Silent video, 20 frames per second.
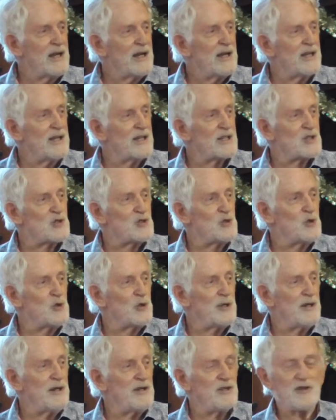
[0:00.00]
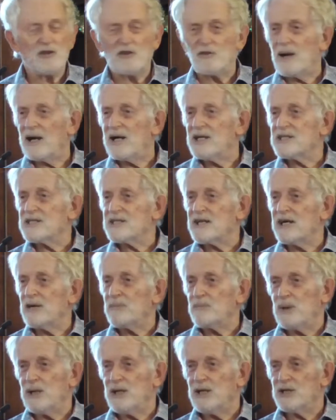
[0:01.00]
he has drawn each of them as they
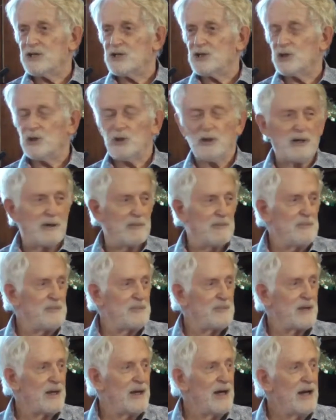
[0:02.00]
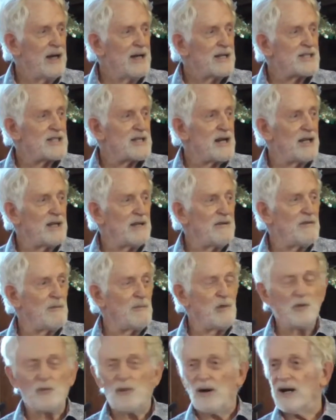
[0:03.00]
appeared to him, starting
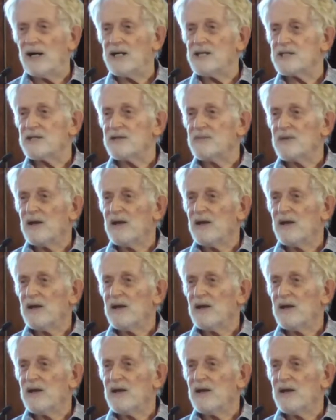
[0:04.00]
from the right.